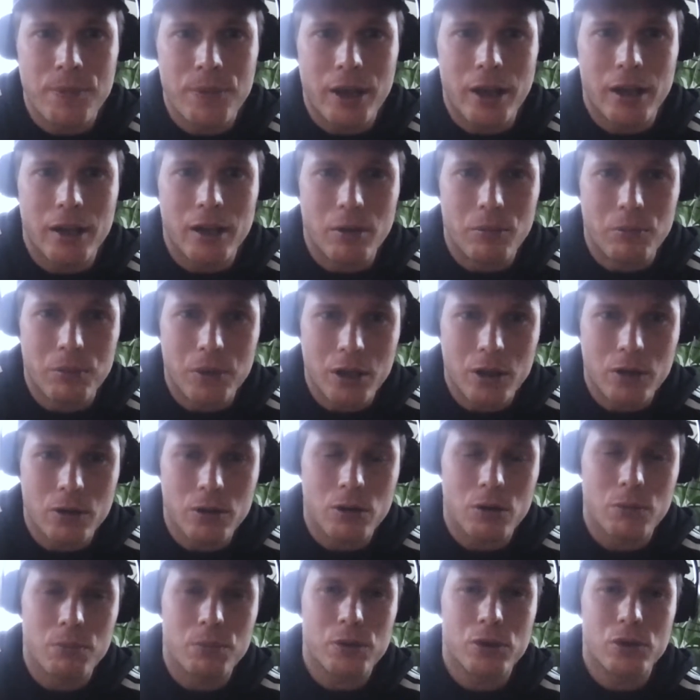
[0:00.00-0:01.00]
And then me on
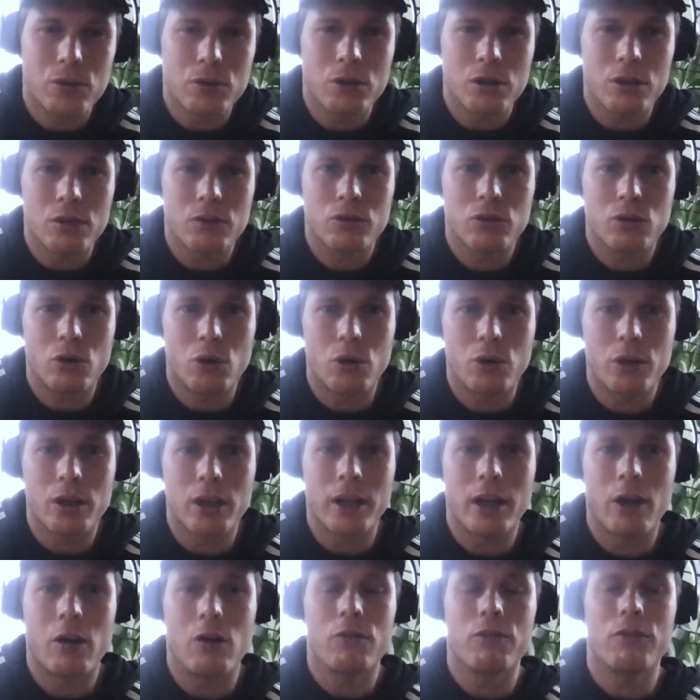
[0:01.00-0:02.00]
the computer
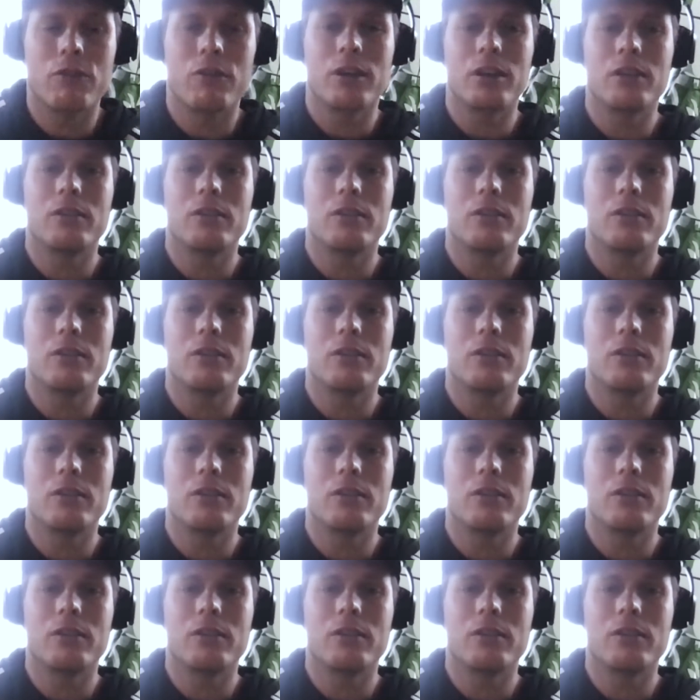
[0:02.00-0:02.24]
talking over